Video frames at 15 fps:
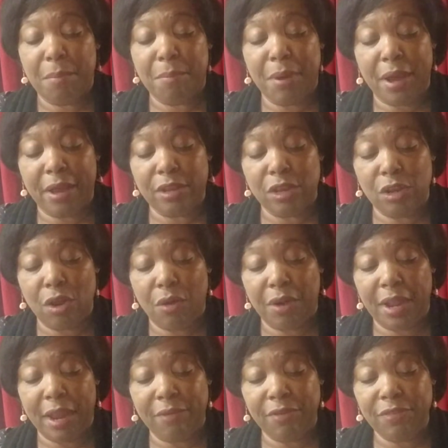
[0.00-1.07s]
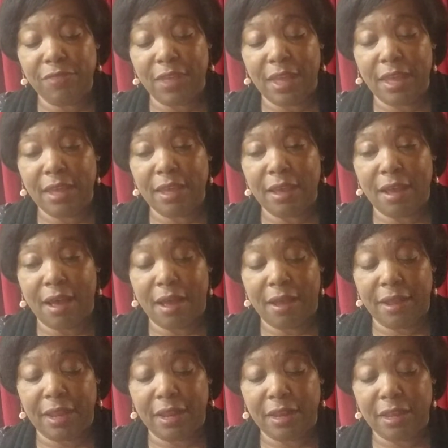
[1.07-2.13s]
but you know, everything
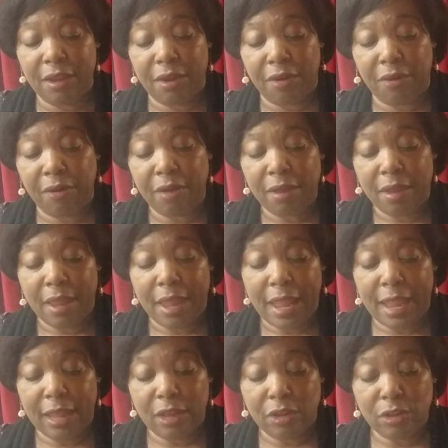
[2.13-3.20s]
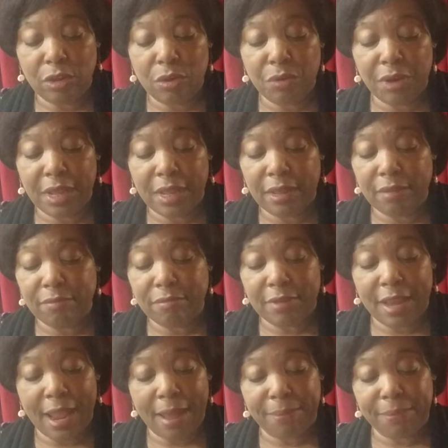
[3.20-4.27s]
in here, including